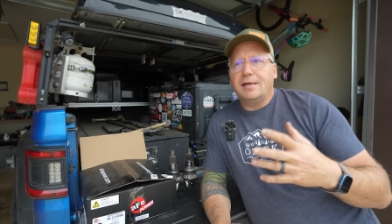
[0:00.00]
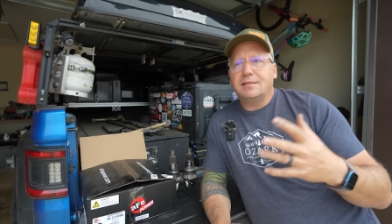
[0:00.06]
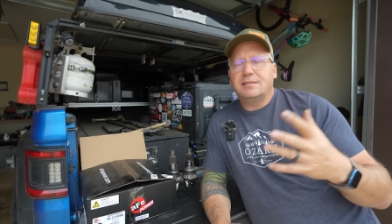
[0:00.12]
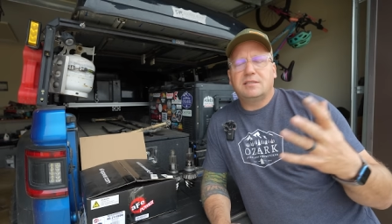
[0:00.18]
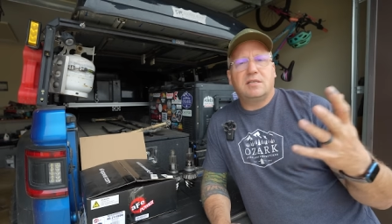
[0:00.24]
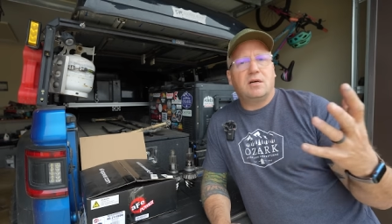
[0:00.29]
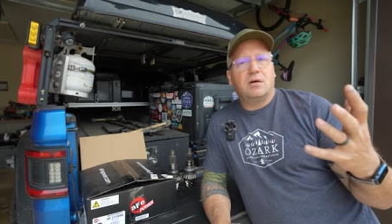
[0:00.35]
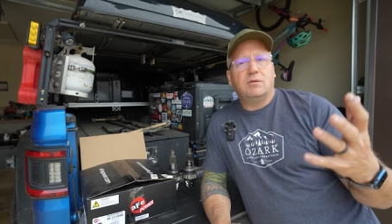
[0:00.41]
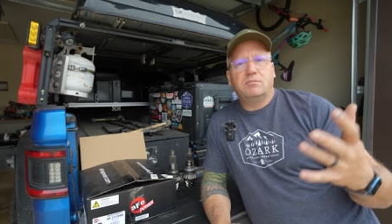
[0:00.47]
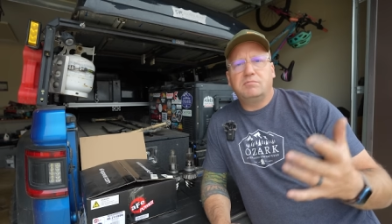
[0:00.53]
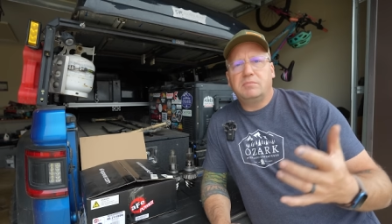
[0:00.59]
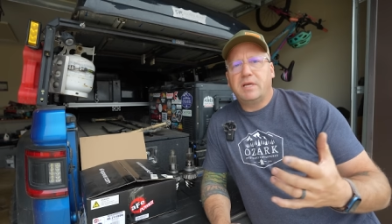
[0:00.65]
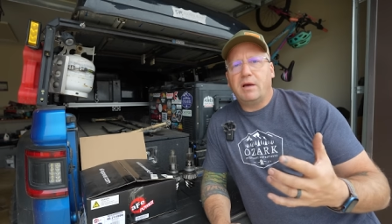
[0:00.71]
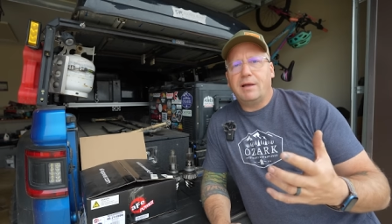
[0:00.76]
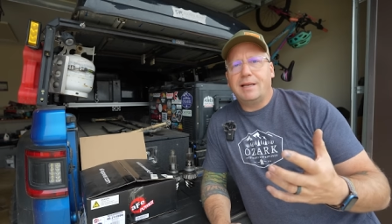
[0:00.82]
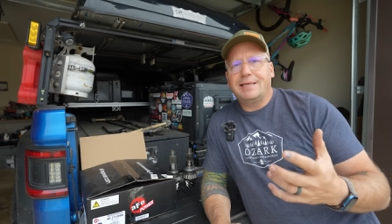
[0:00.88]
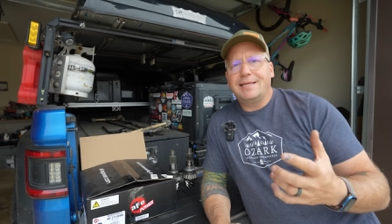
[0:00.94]
So
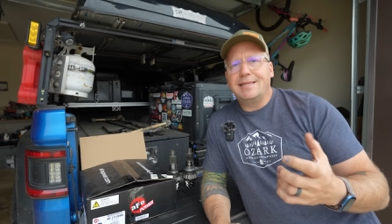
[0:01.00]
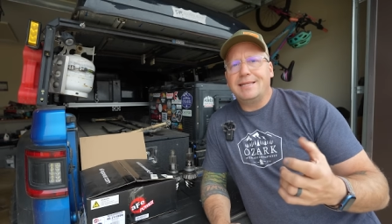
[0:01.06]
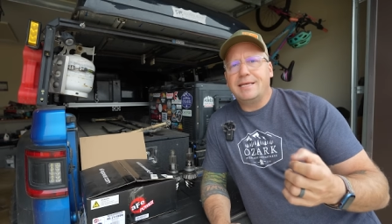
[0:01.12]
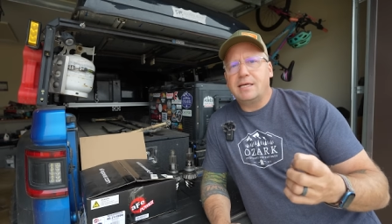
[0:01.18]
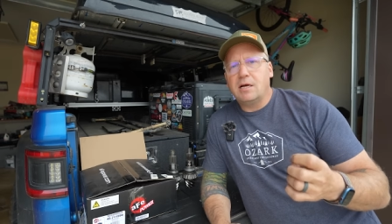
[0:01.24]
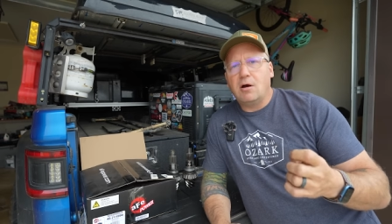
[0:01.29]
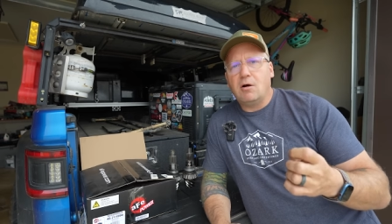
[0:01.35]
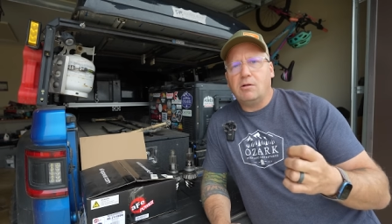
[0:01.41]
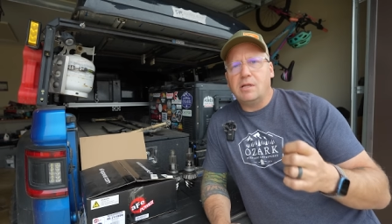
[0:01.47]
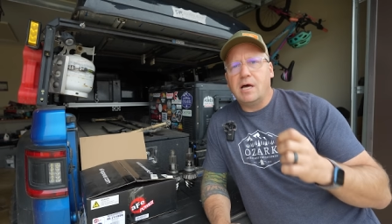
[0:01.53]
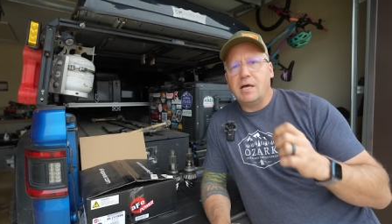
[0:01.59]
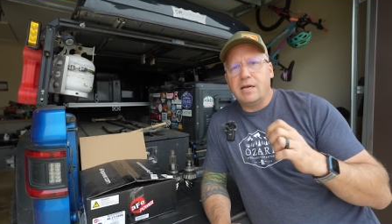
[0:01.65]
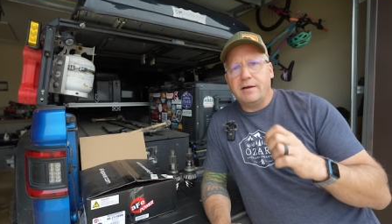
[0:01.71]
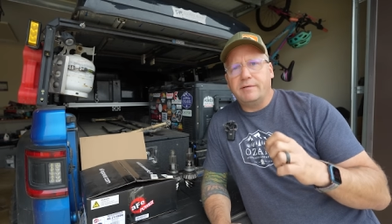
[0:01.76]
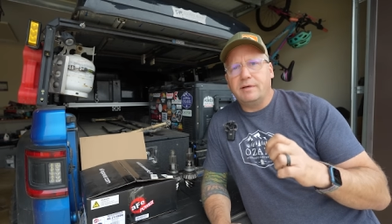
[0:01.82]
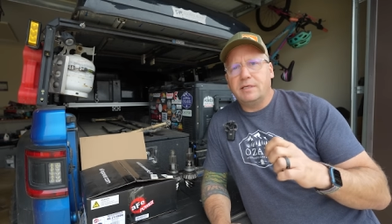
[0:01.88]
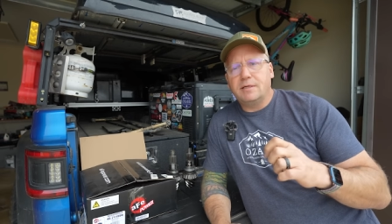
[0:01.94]
yeah, didn't think a whole
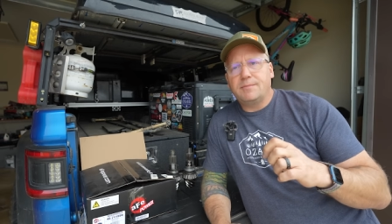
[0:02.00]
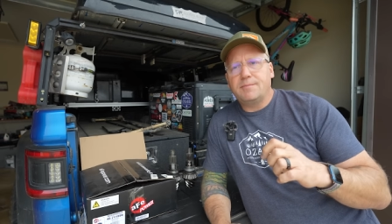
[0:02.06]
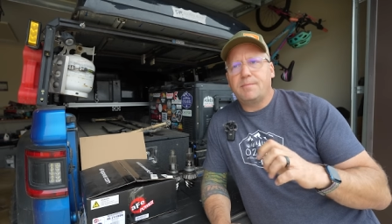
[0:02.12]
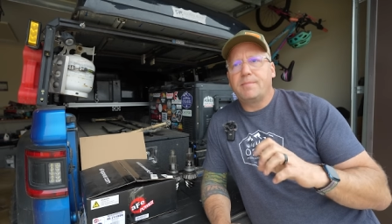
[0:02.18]
lot of it.